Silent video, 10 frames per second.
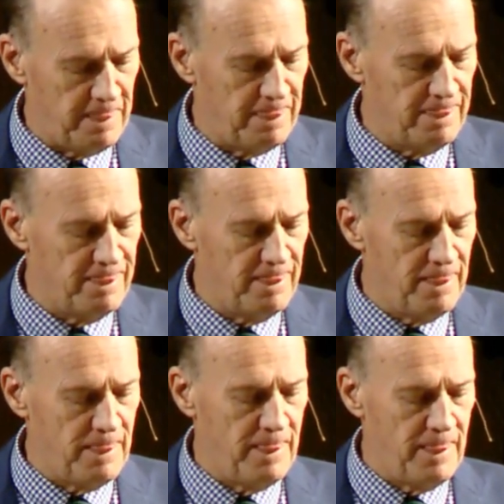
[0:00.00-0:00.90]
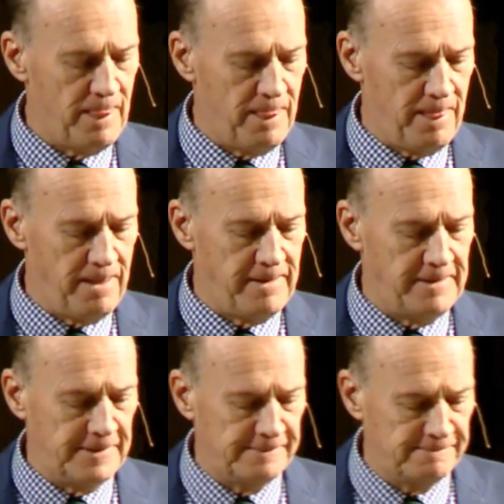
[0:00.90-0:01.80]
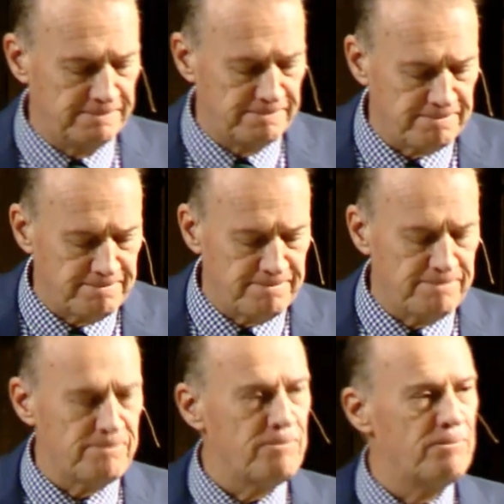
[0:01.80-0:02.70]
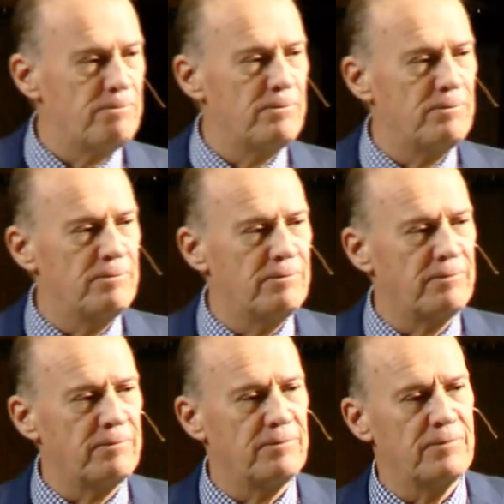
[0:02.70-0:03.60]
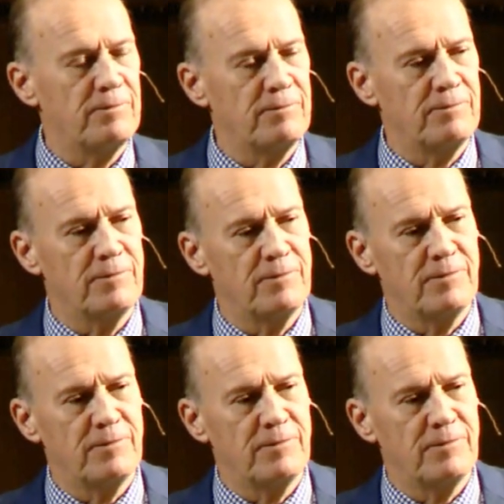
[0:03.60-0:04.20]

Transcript: No one is speaking in this clip.